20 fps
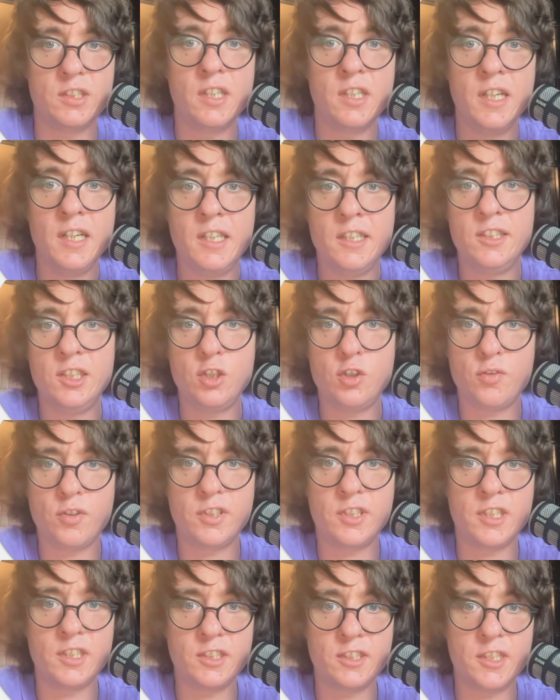Here,
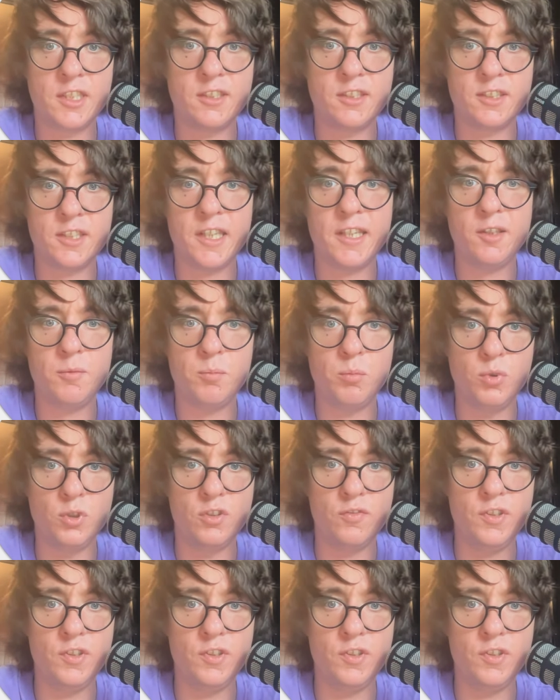your set state